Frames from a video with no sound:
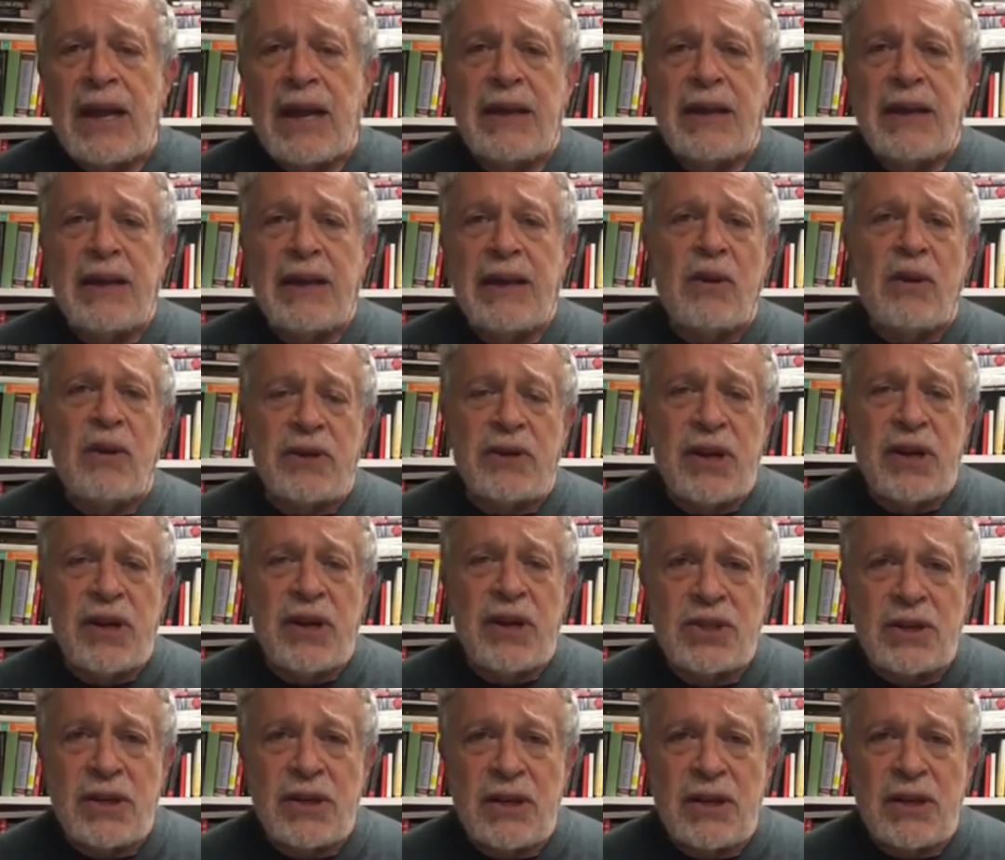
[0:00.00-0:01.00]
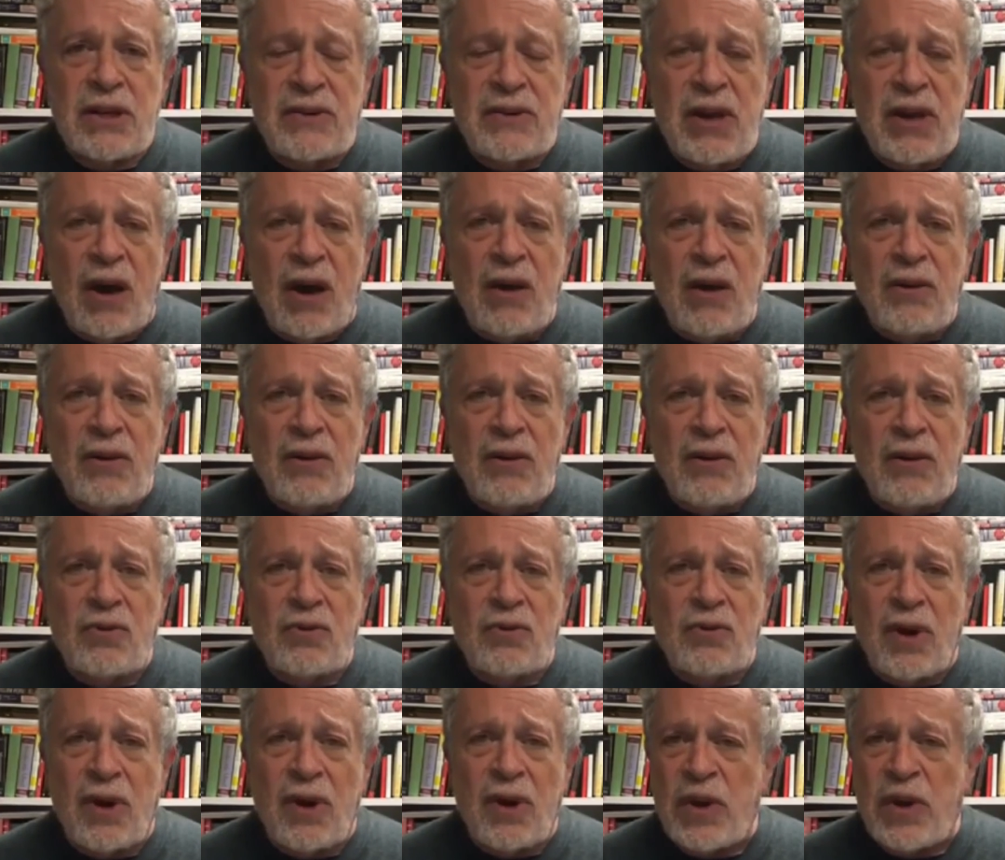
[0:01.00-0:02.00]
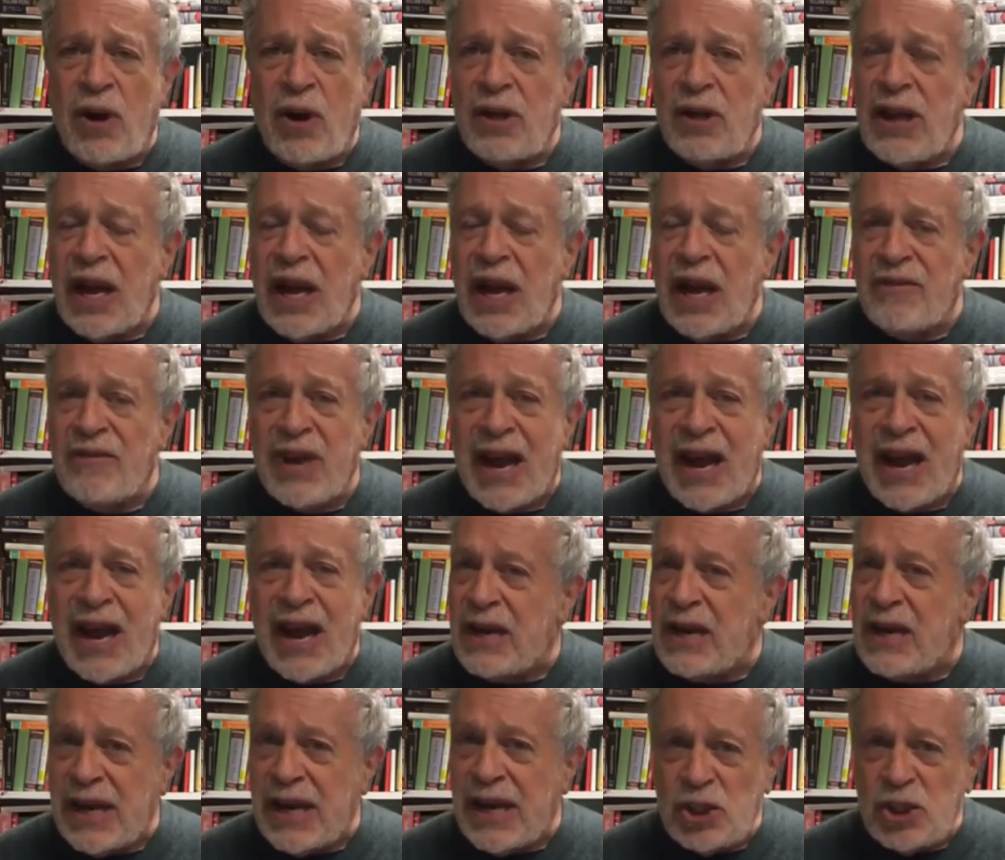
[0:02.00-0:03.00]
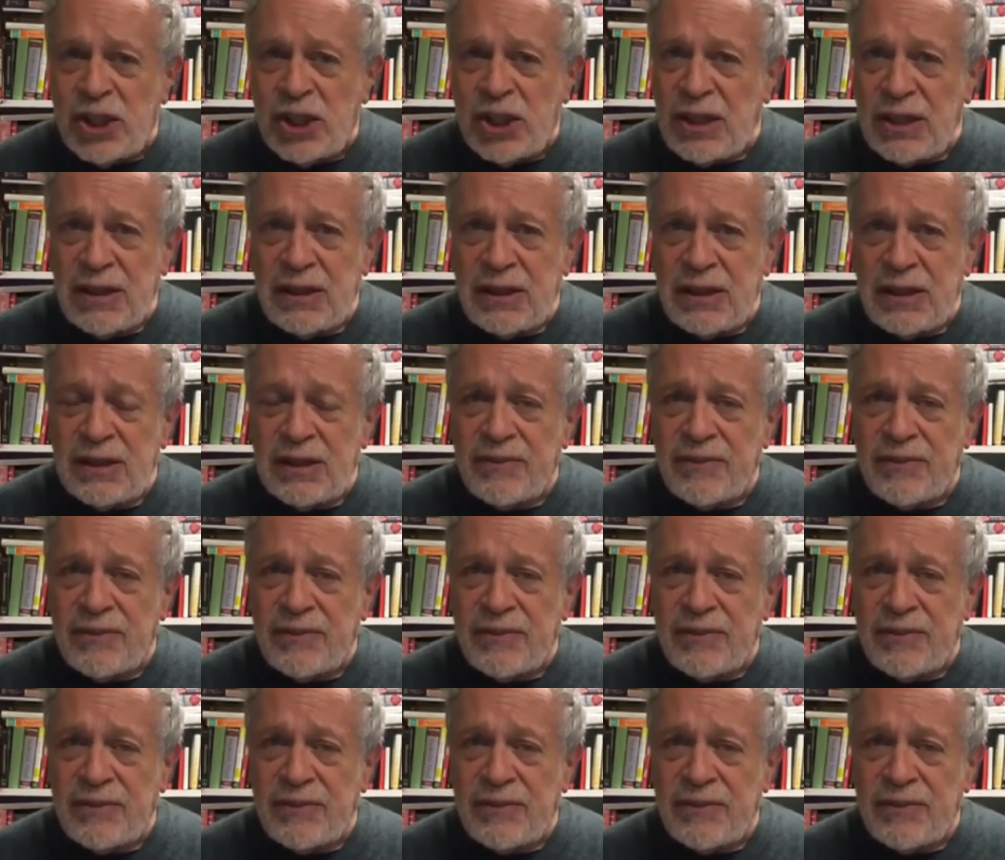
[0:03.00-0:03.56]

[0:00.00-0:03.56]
Now, does Donald Trump think we all have amnesia?